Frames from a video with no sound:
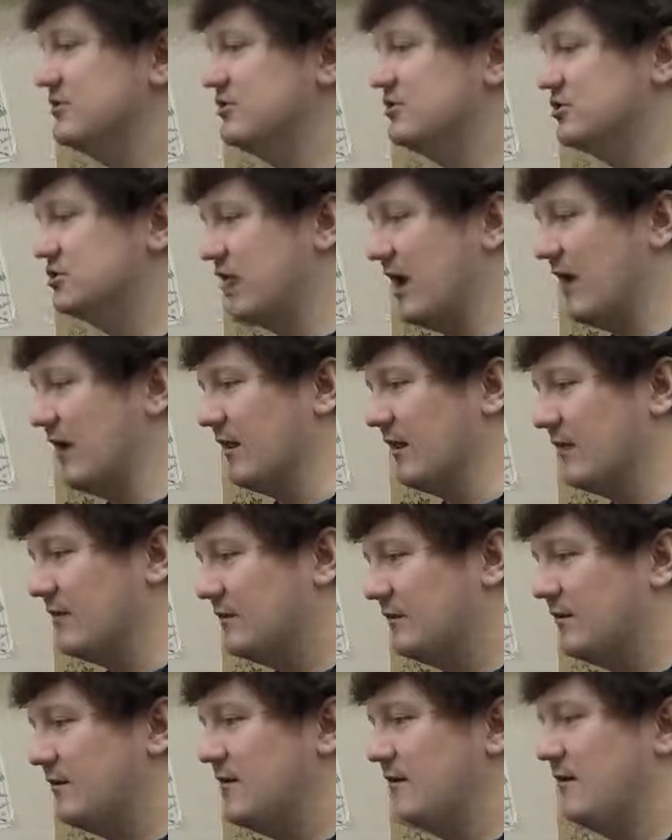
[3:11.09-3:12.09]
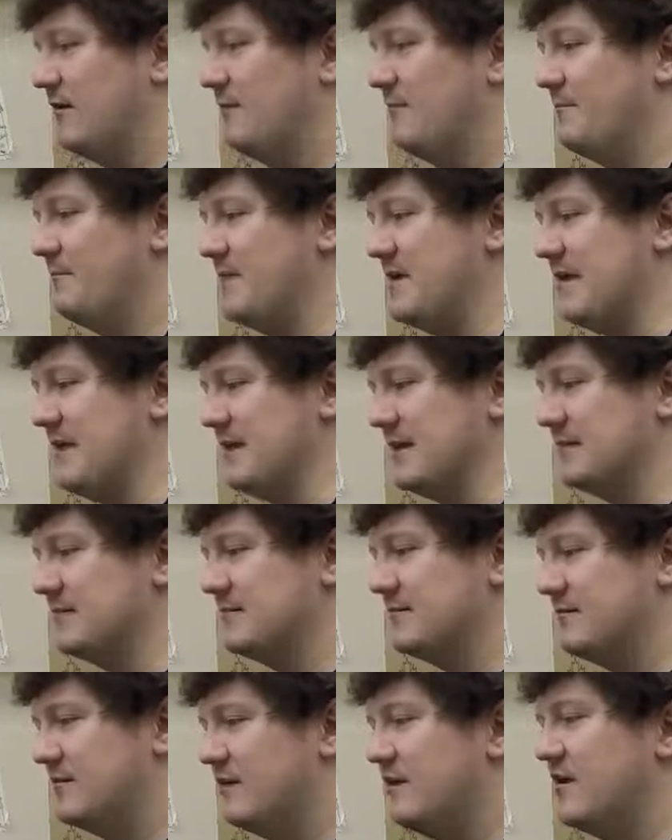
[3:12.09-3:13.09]
Shell,
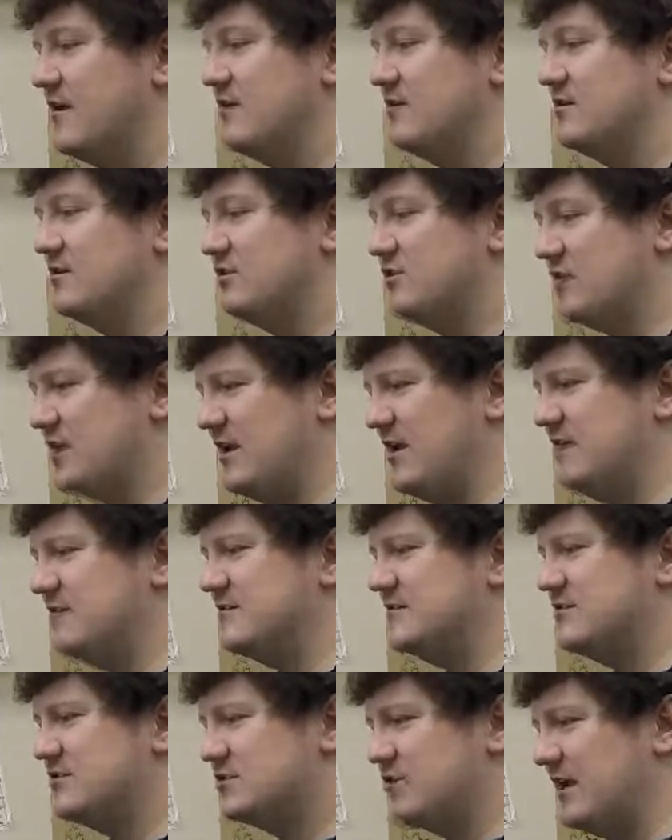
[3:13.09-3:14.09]
meat, cheese,